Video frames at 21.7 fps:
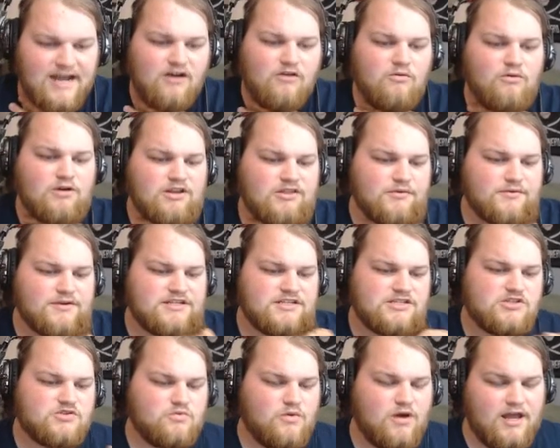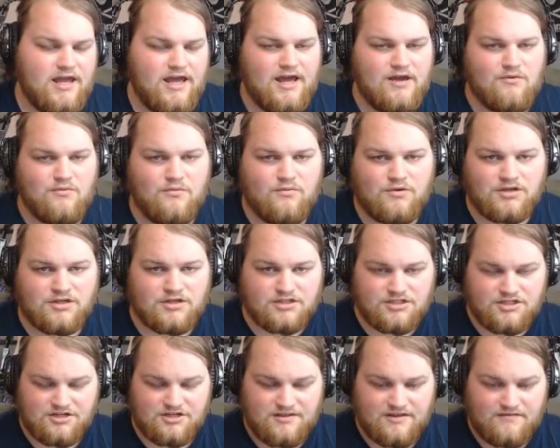one of the reasons why I wouldn't
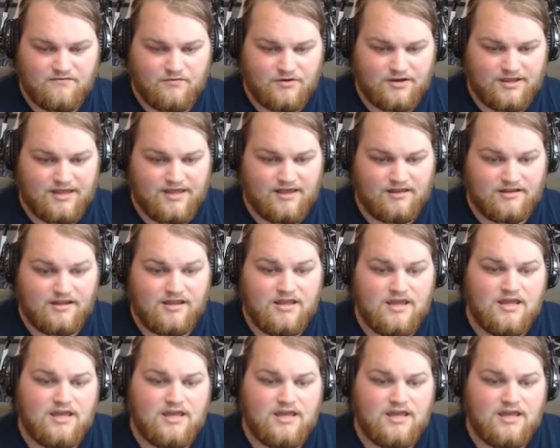turn that 40-gallon